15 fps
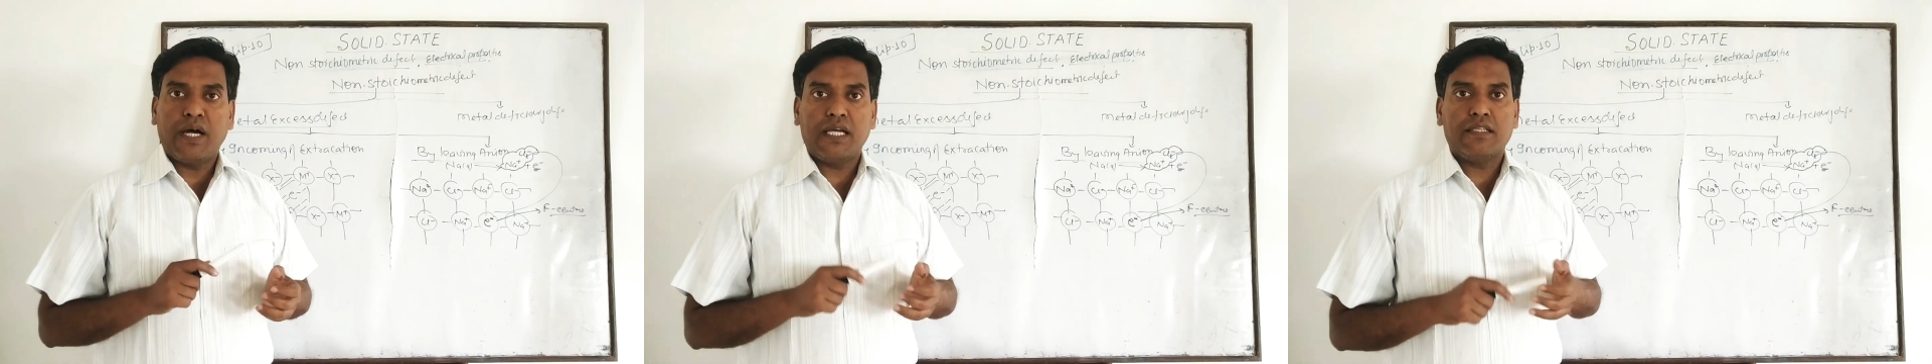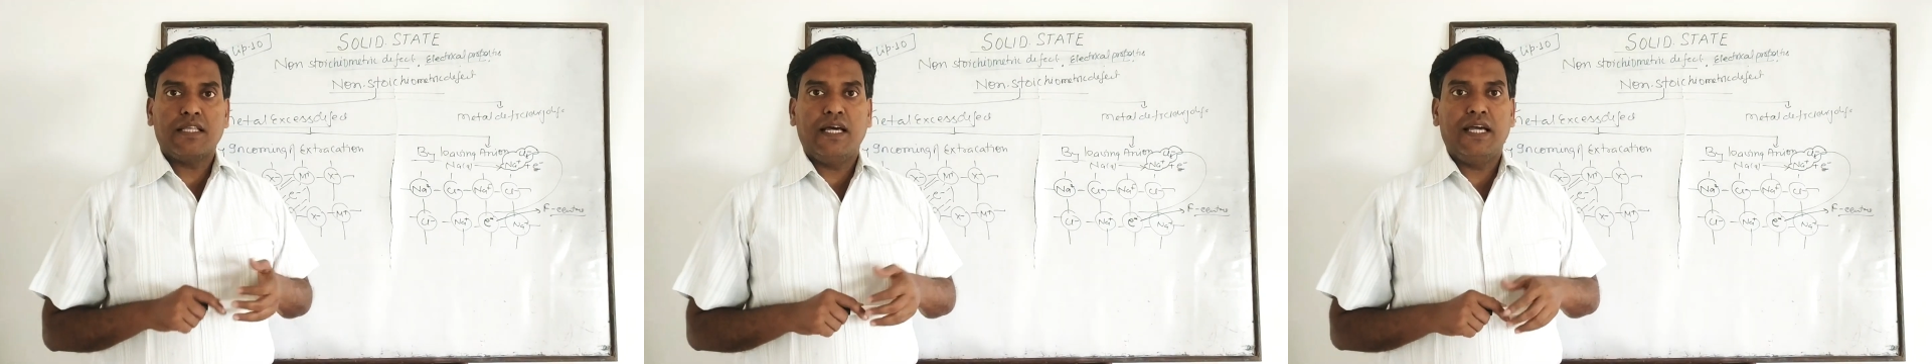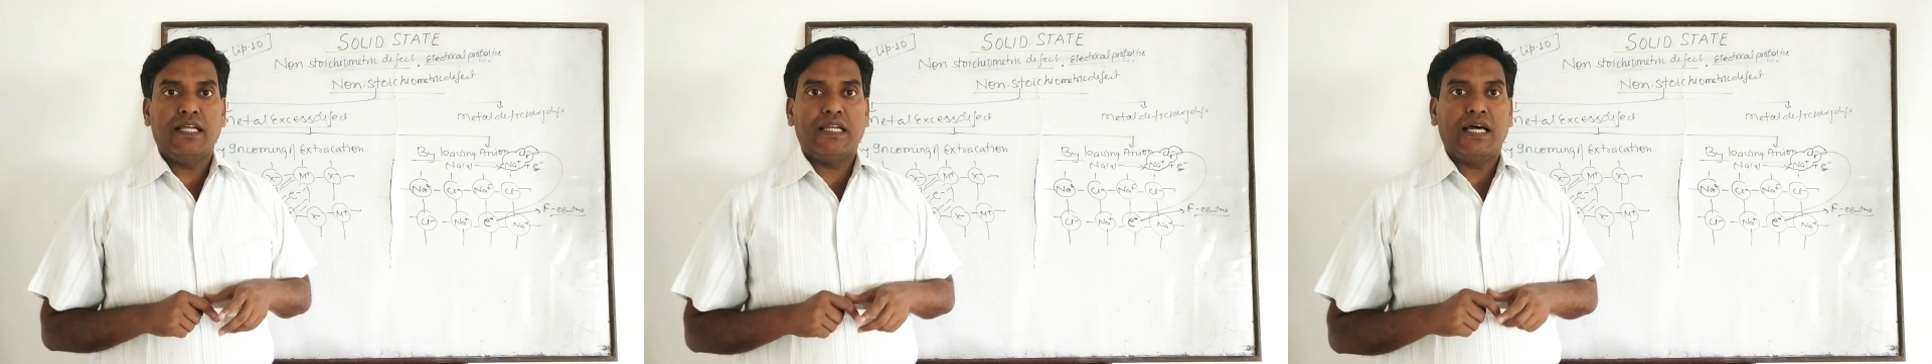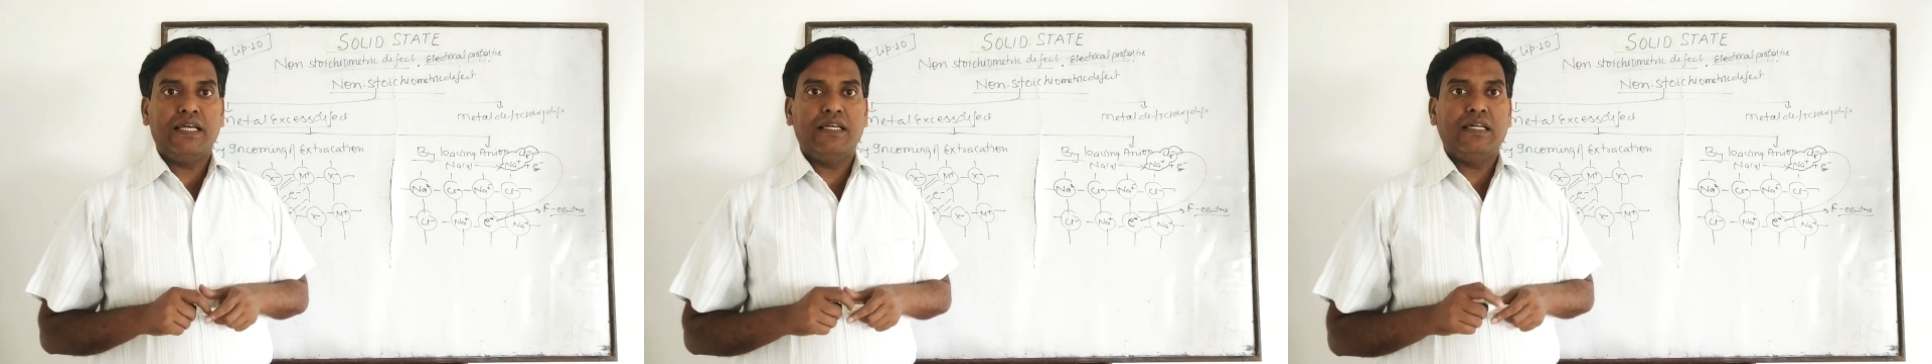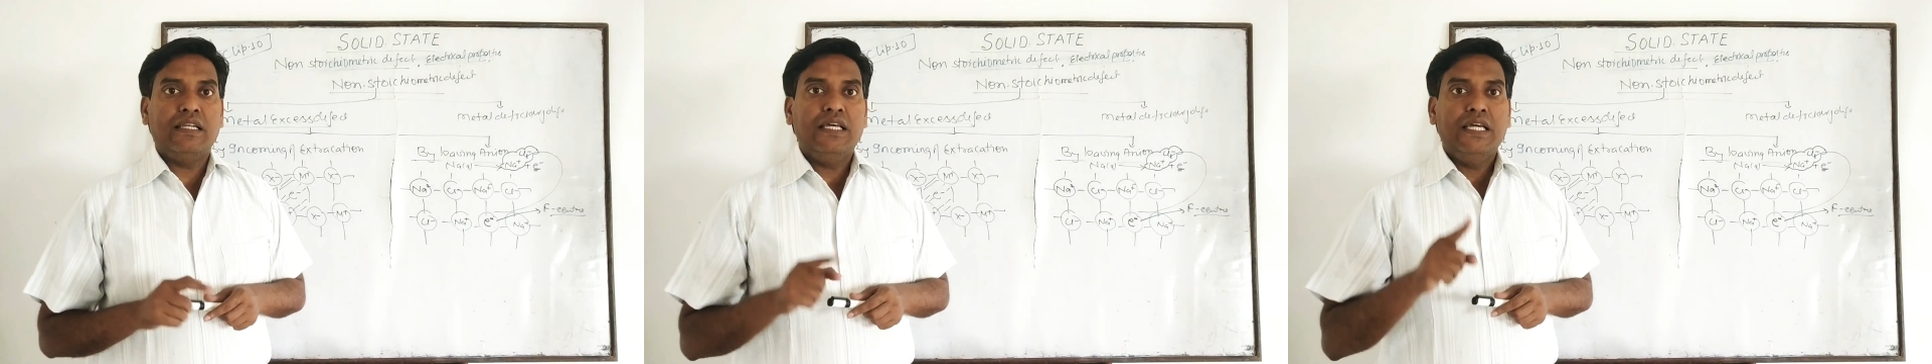the
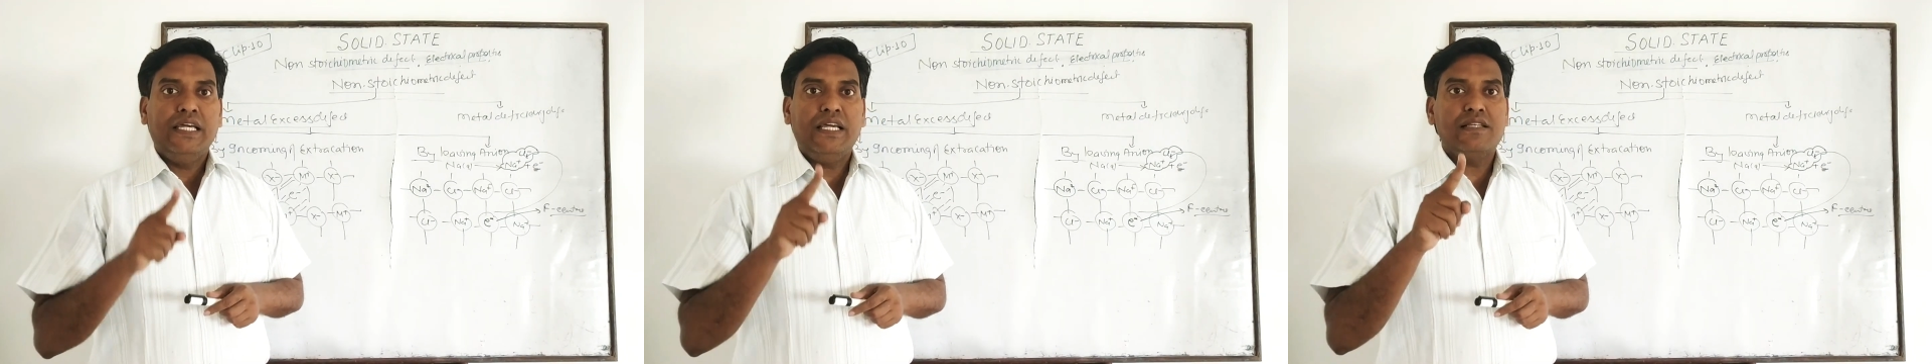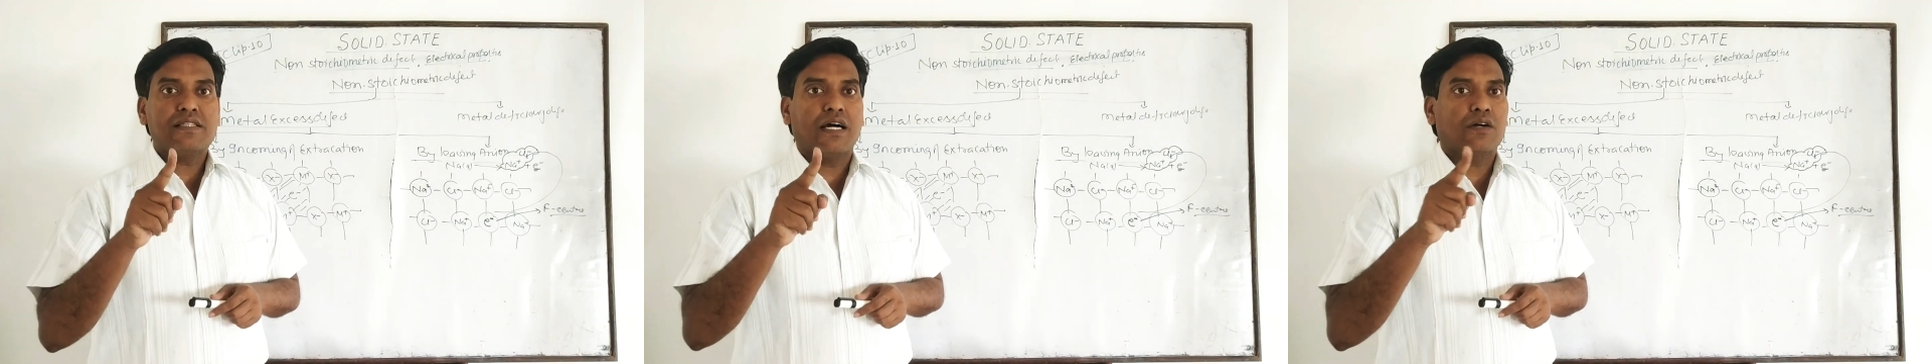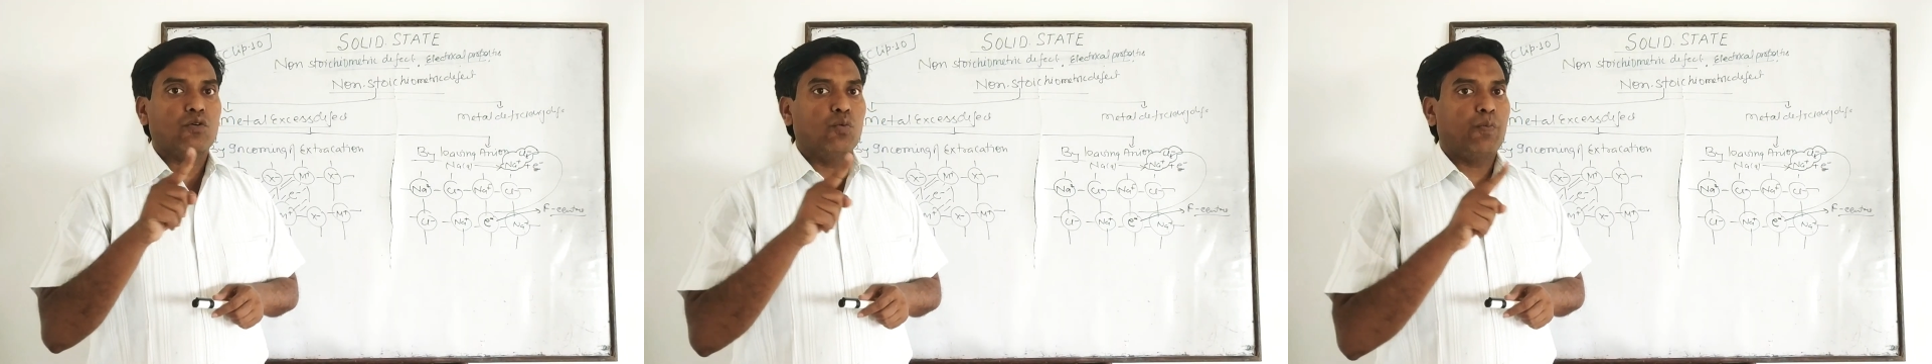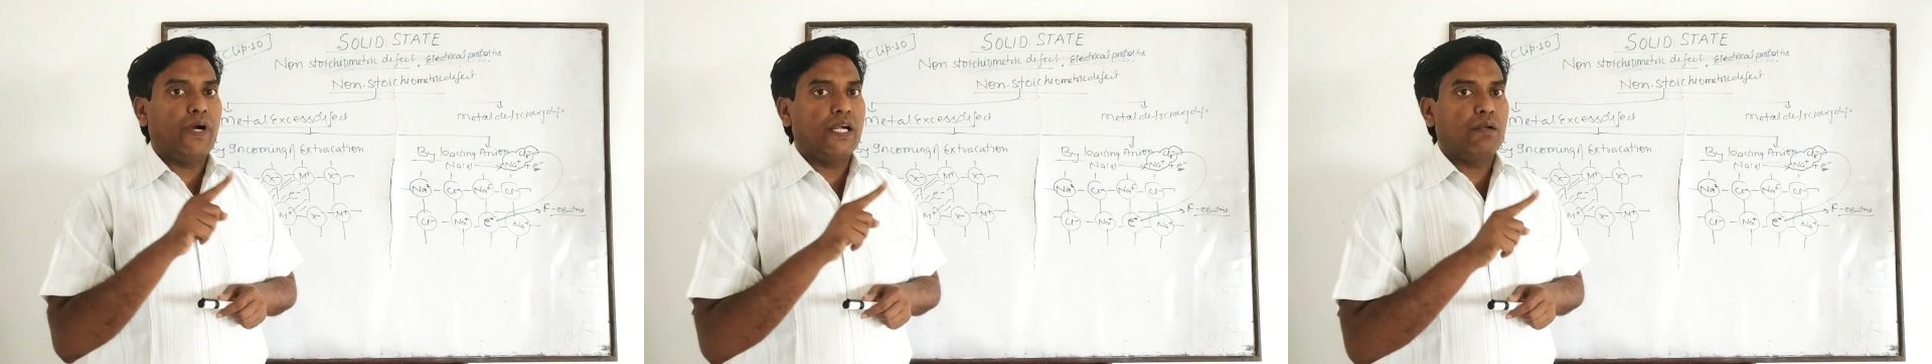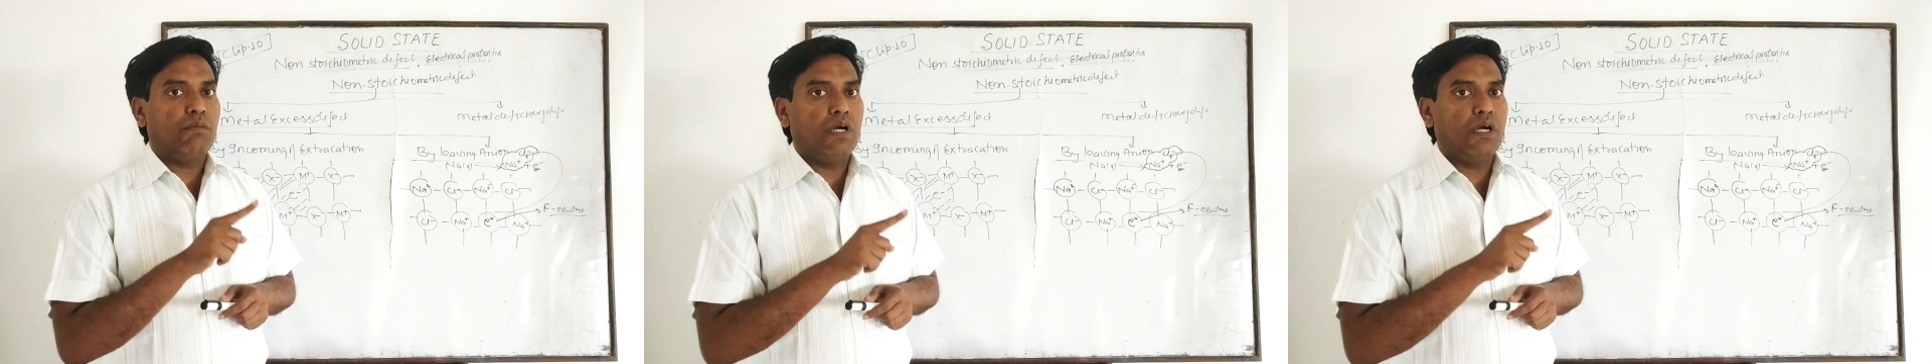anion is occupied by